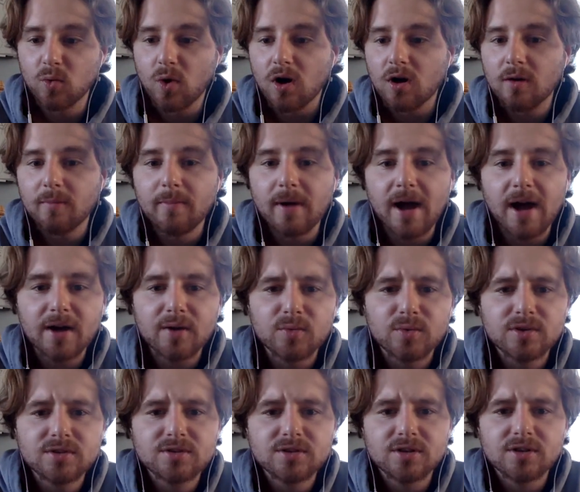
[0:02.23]
welcome back.
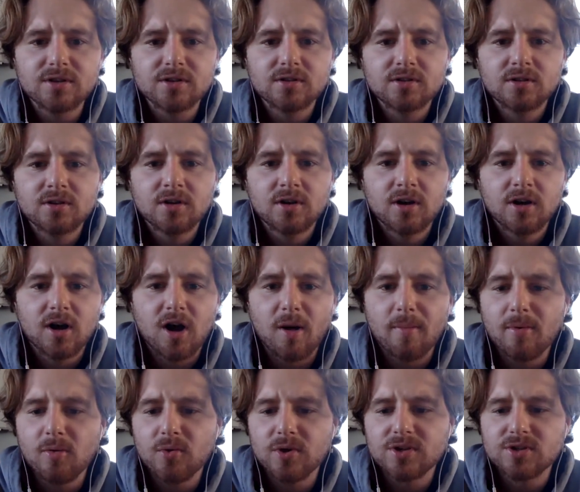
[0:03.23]
We took a
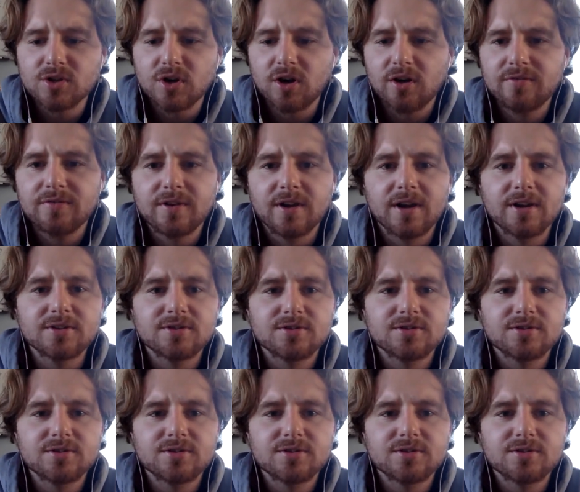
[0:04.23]
couple weeks off, not